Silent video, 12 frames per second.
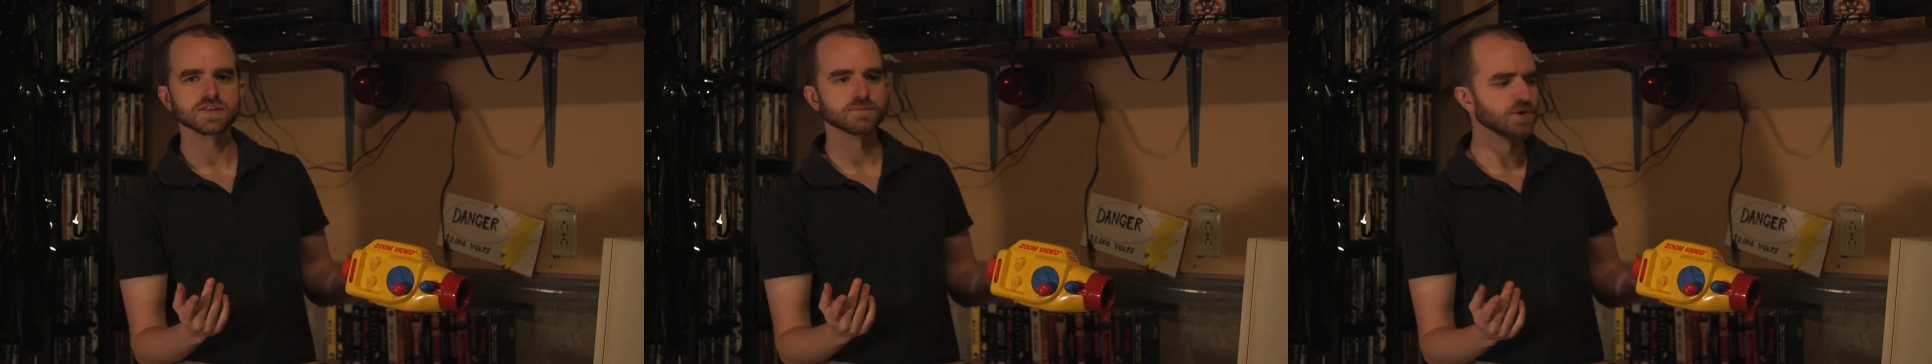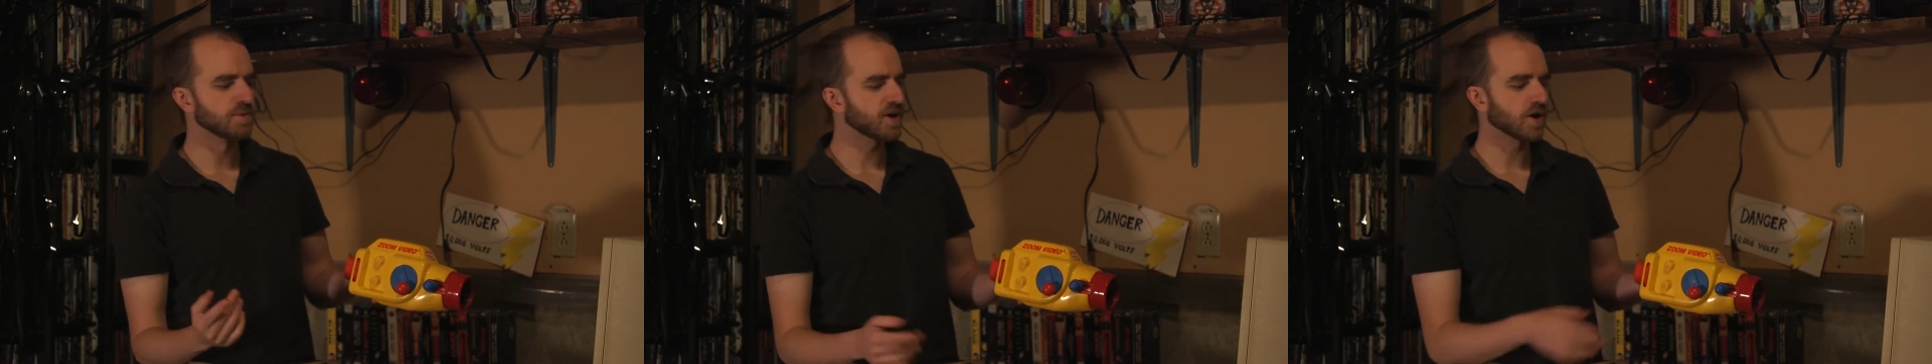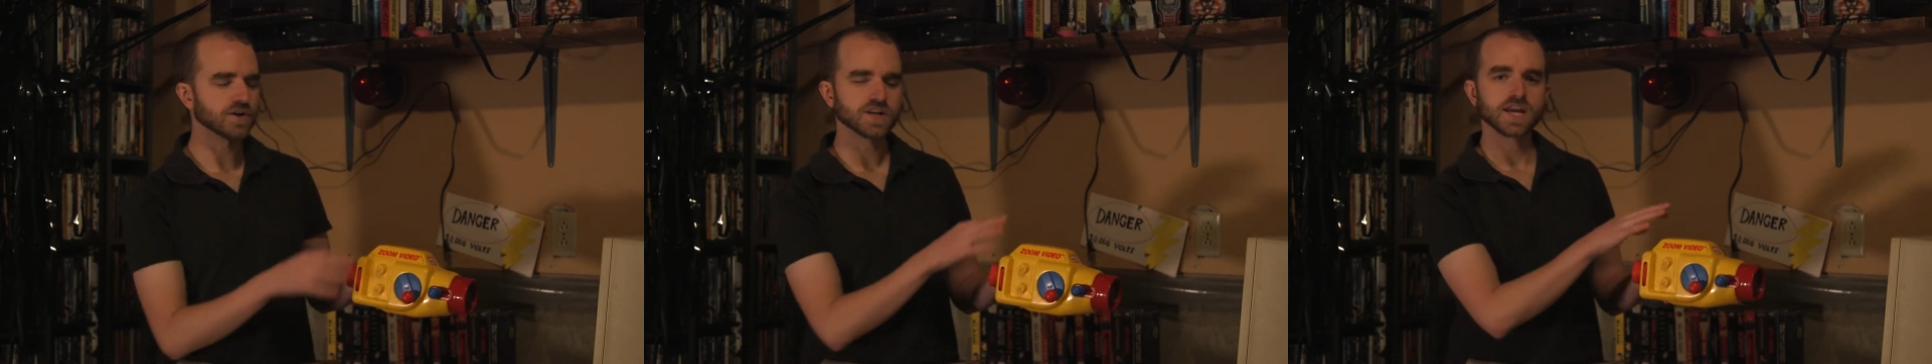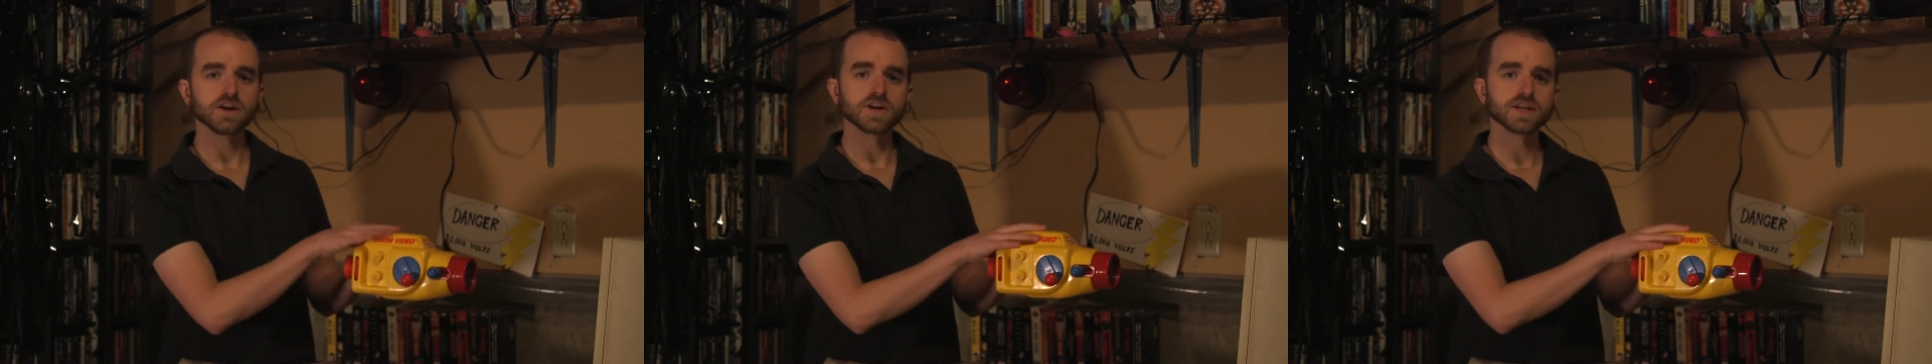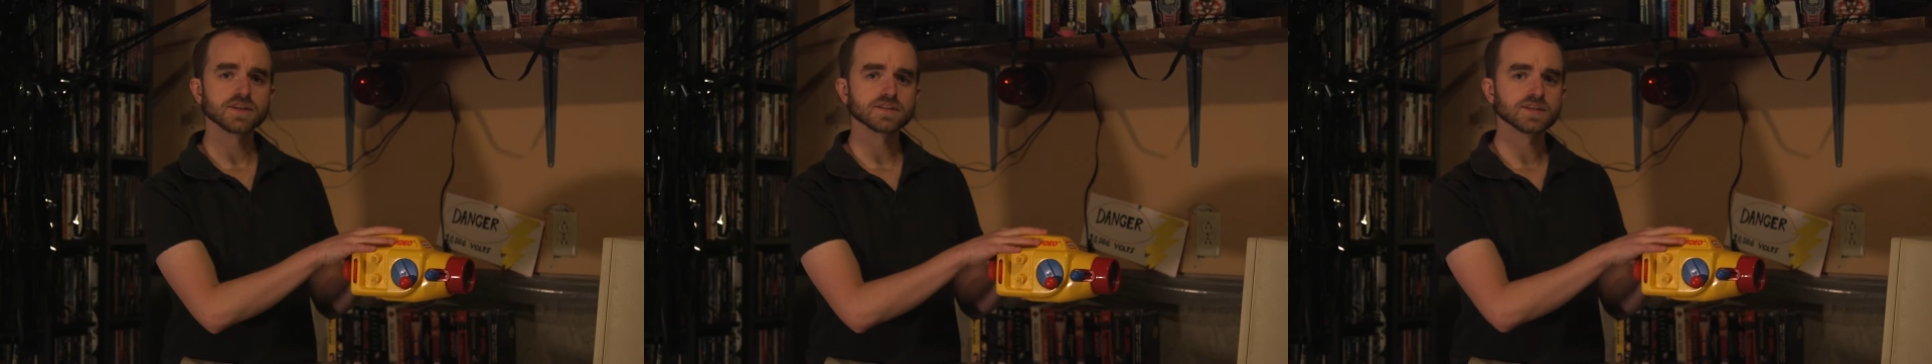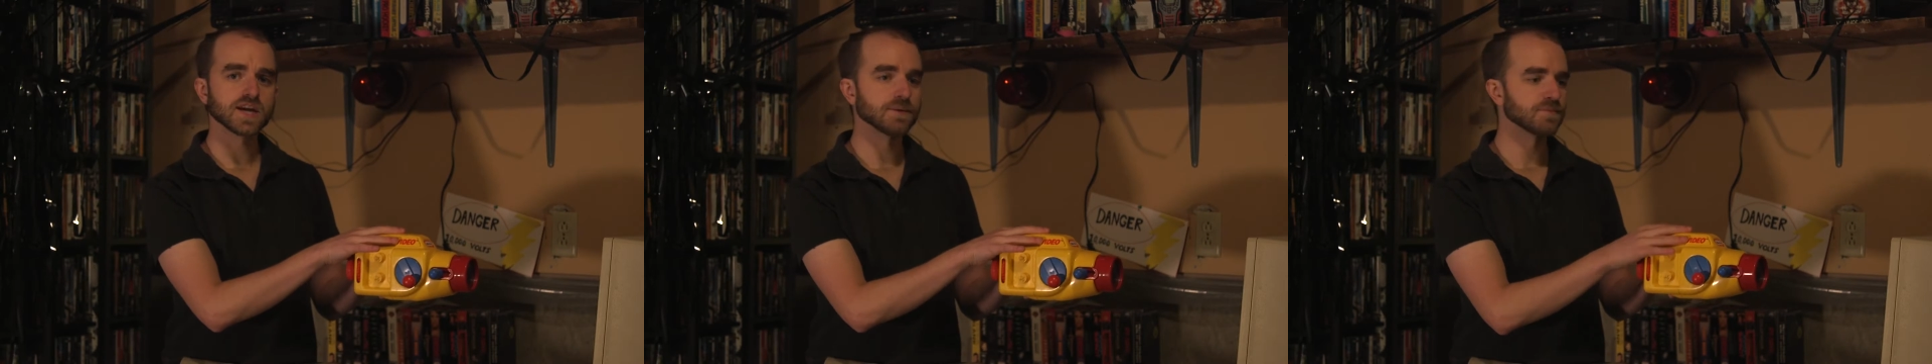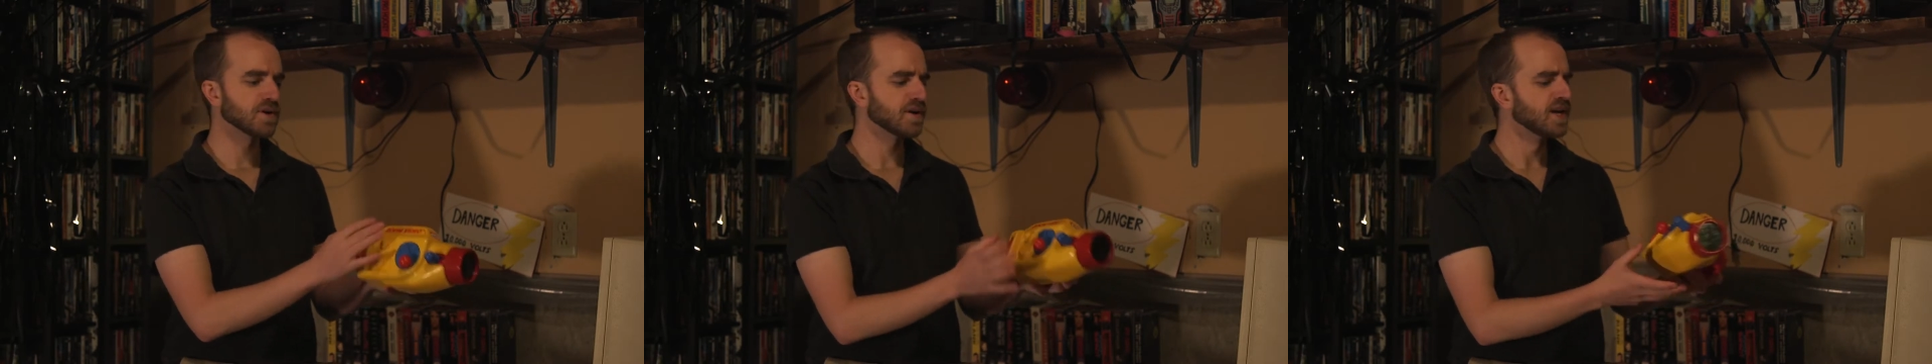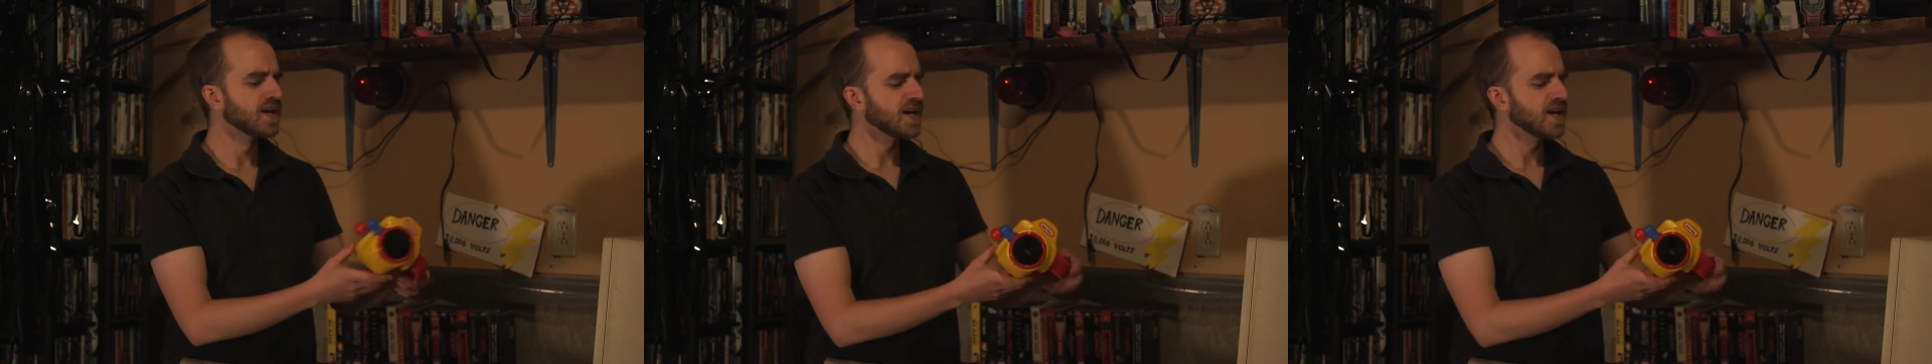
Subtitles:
at the moment aren't carrying this camera.